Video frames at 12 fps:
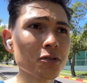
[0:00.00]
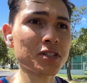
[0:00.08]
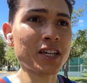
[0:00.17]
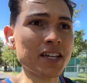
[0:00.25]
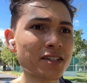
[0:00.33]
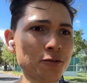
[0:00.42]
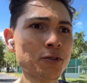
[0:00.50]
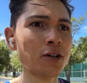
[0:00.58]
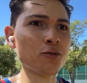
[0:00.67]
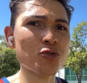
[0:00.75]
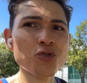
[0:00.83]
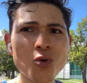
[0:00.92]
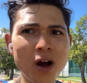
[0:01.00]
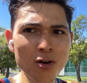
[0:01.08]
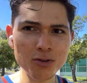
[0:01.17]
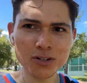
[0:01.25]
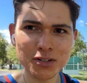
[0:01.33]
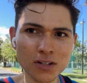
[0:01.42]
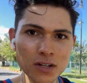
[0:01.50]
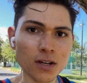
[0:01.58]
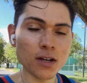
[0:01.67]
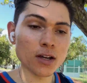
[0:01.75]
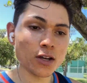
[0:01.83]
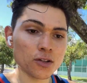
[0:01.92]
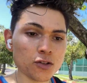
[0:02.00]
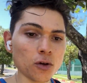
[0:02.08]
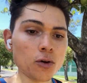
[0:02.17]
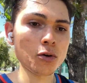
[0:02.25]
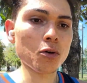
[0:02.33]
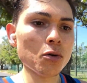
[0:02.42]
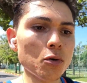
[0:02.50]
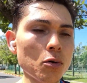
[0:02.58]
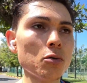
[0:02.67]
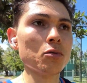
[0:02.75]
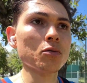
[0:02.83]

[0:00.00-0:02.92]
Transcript: takes around two hours. So